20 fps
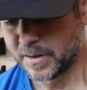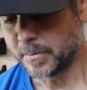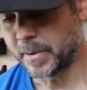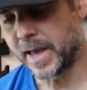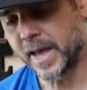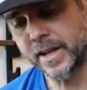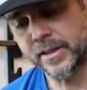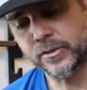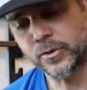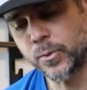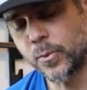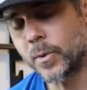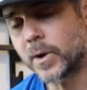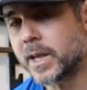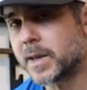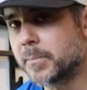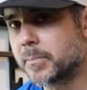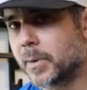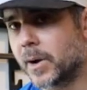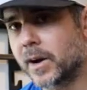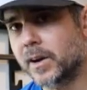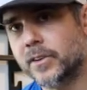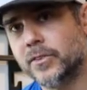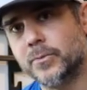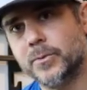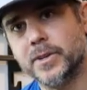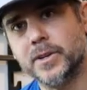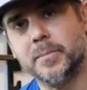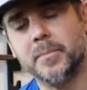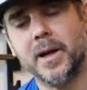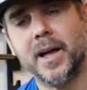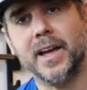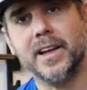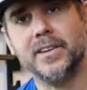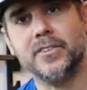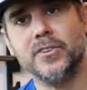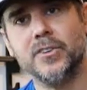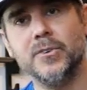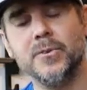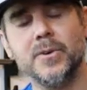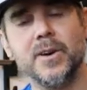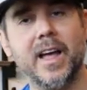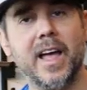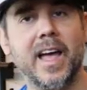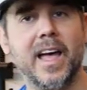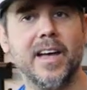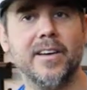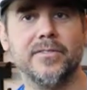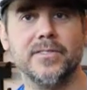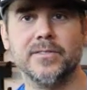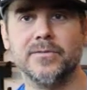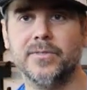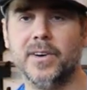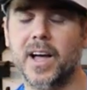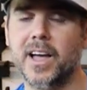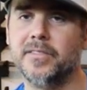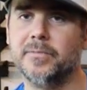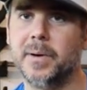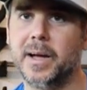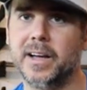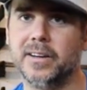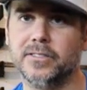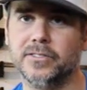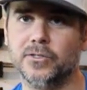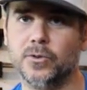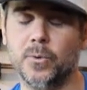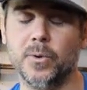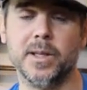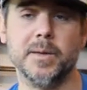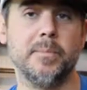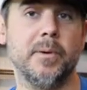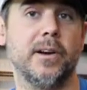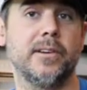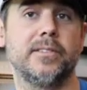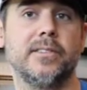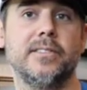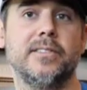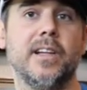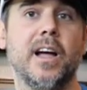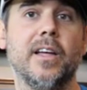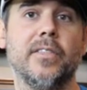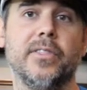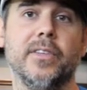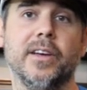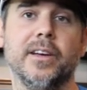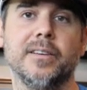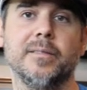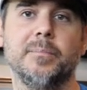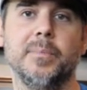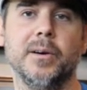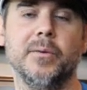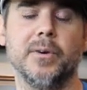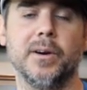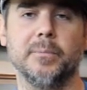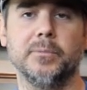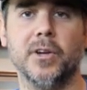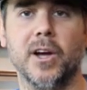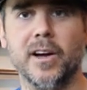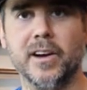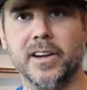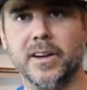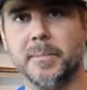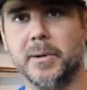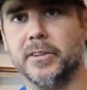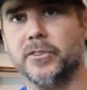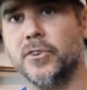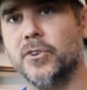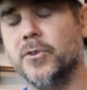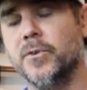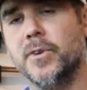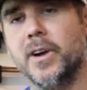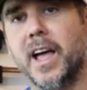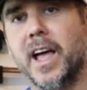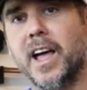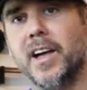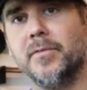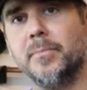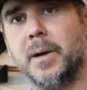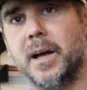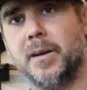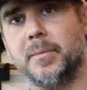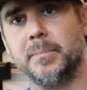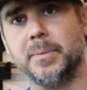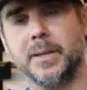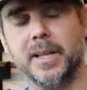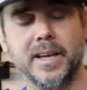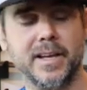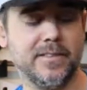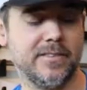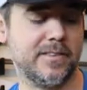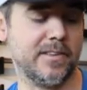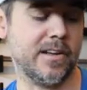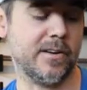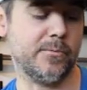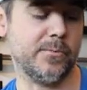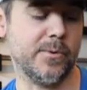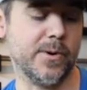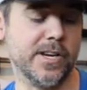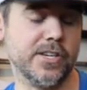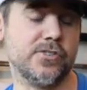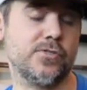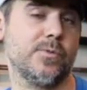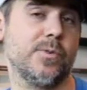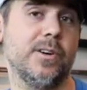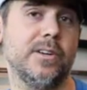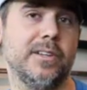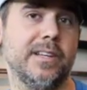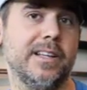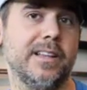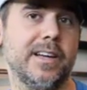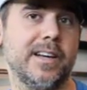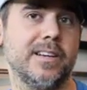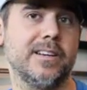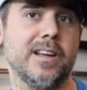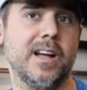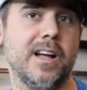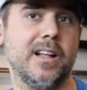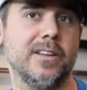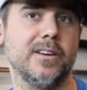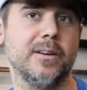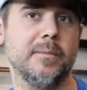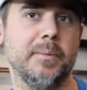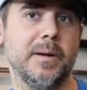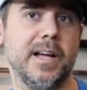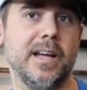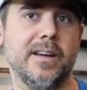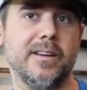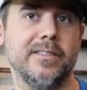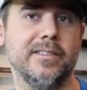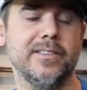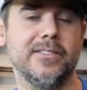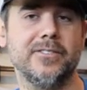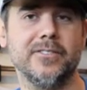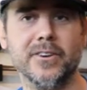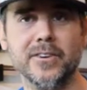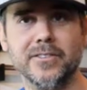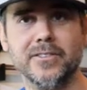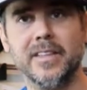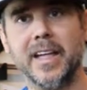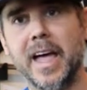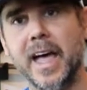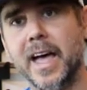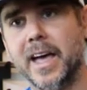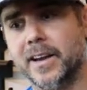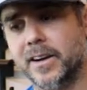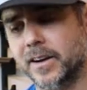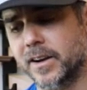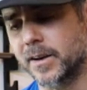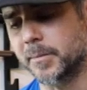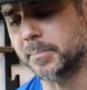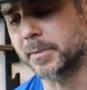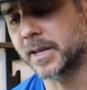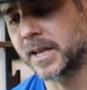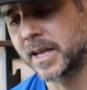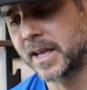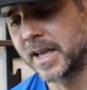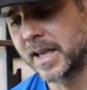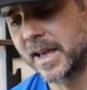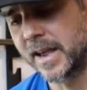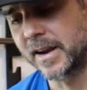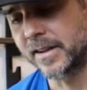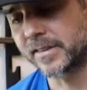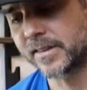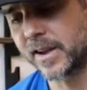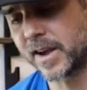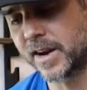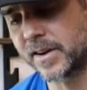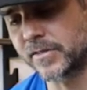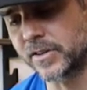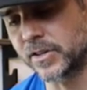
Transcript: Man, $20 when you're buying 2.5 and 5 pound, $20 is nothing. But when I'm talking about 2.5 pound plates that I wish were only like $1 a pound, it starts to add up. That's kind